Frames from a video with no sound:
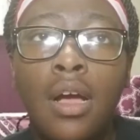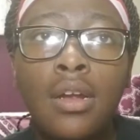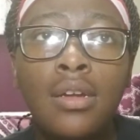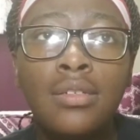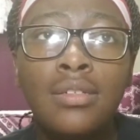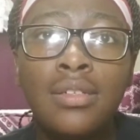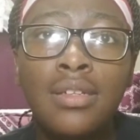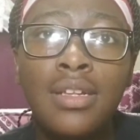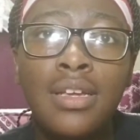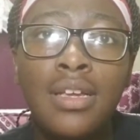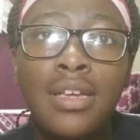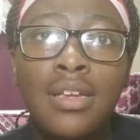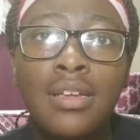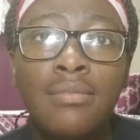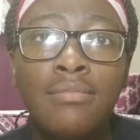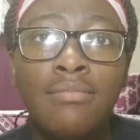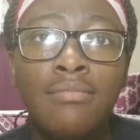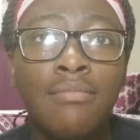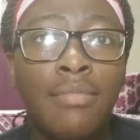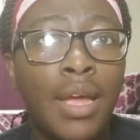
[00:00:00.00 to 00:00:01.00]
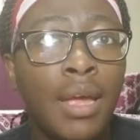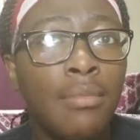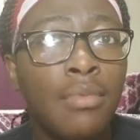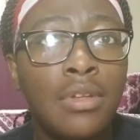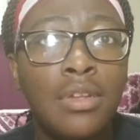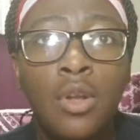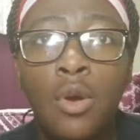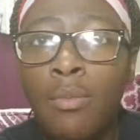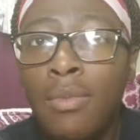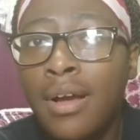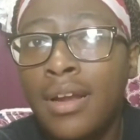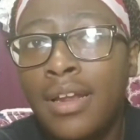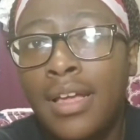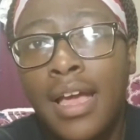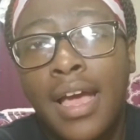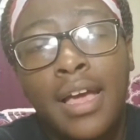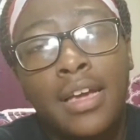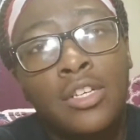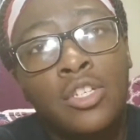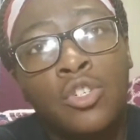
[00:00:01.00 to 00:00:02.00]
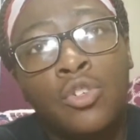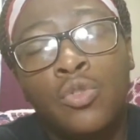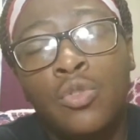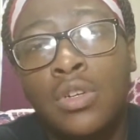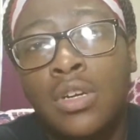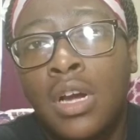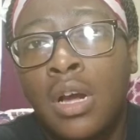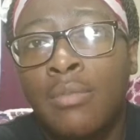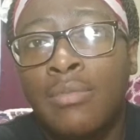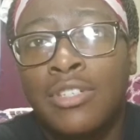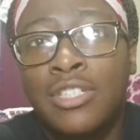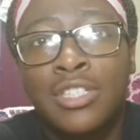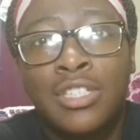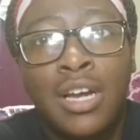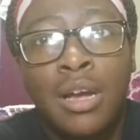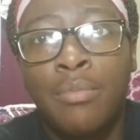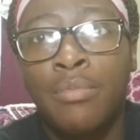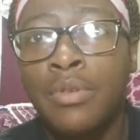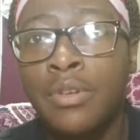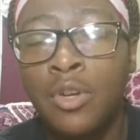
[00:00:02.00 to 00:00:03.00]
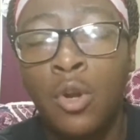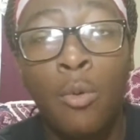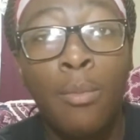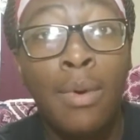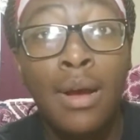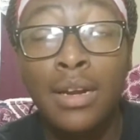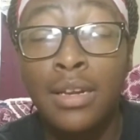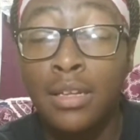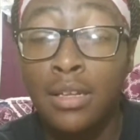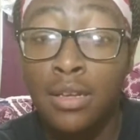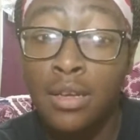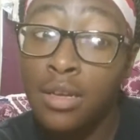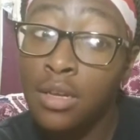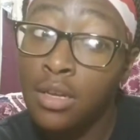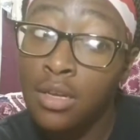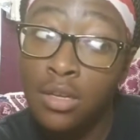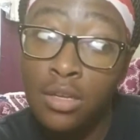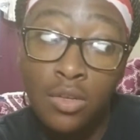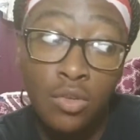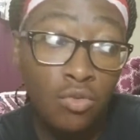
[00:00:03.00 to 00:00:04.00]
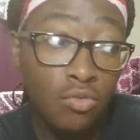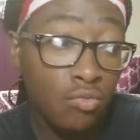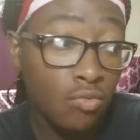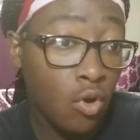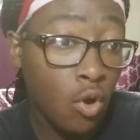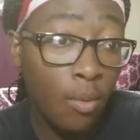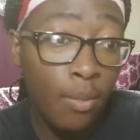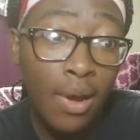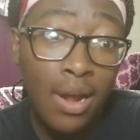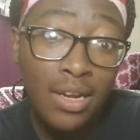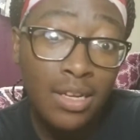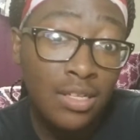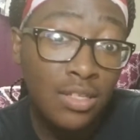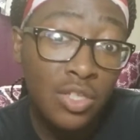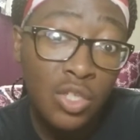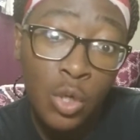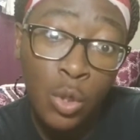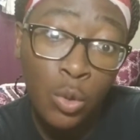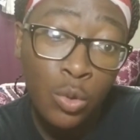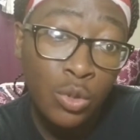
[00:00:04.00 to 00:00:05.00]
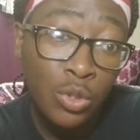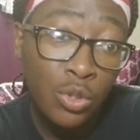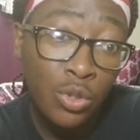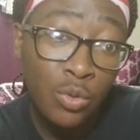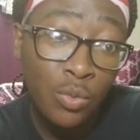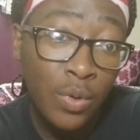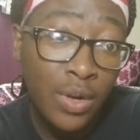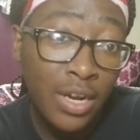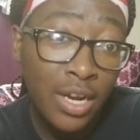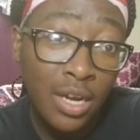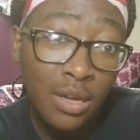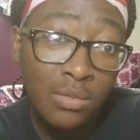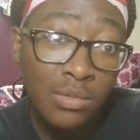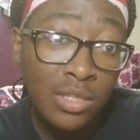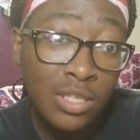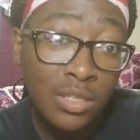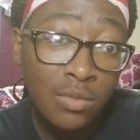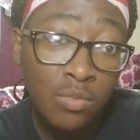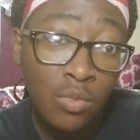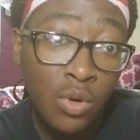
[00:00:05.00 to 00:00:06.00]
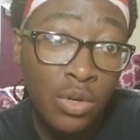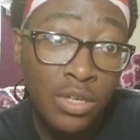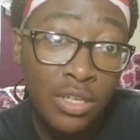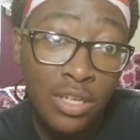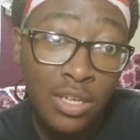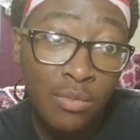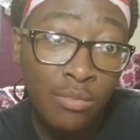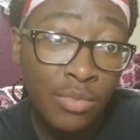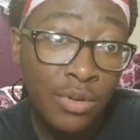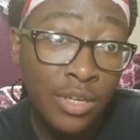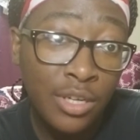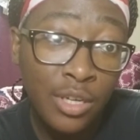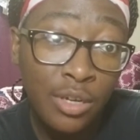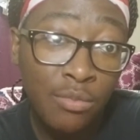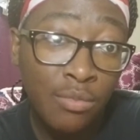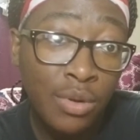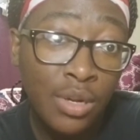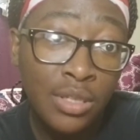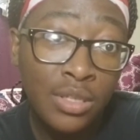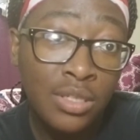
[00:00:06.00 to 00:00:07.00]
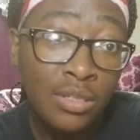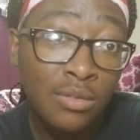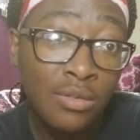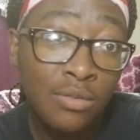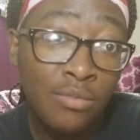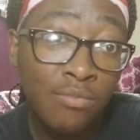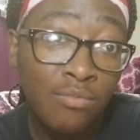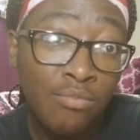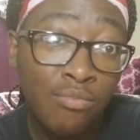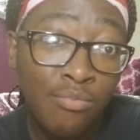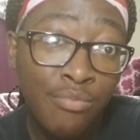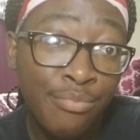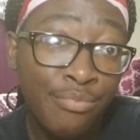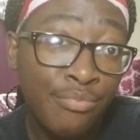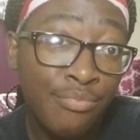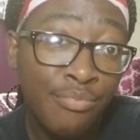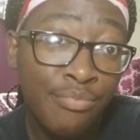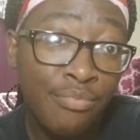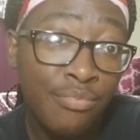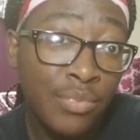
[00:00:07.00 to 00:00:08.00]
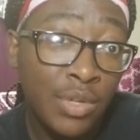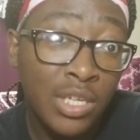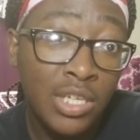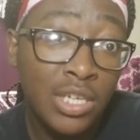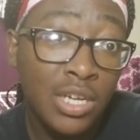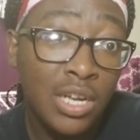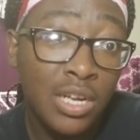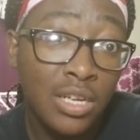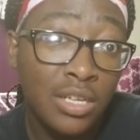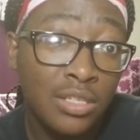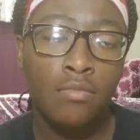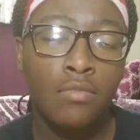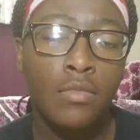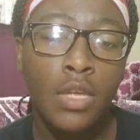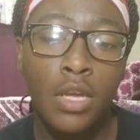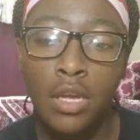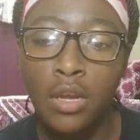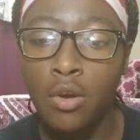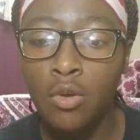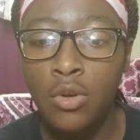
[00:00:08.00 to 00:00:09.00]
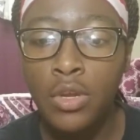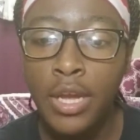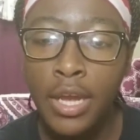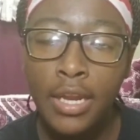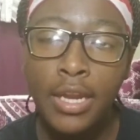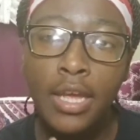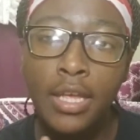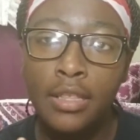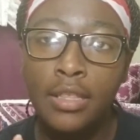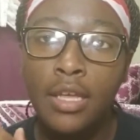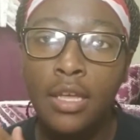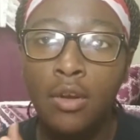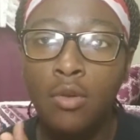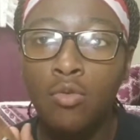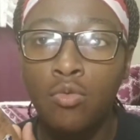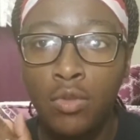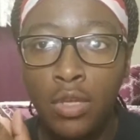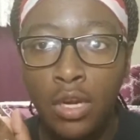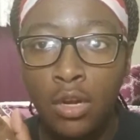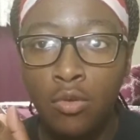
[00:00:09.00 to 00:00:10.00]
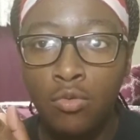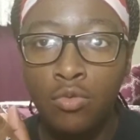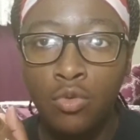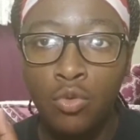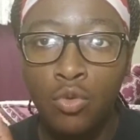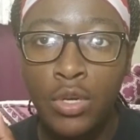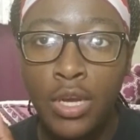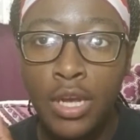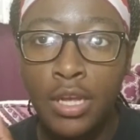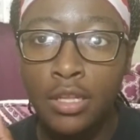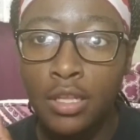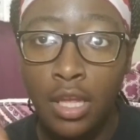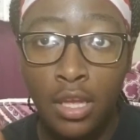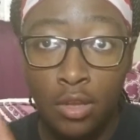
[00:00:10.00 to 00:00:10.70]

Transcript: Honestly, baby, nobody asked you to come and shop. Nobody nobody told you to wake up this morning and bring your butt to BJ's. Like okay that they don't they don't do that.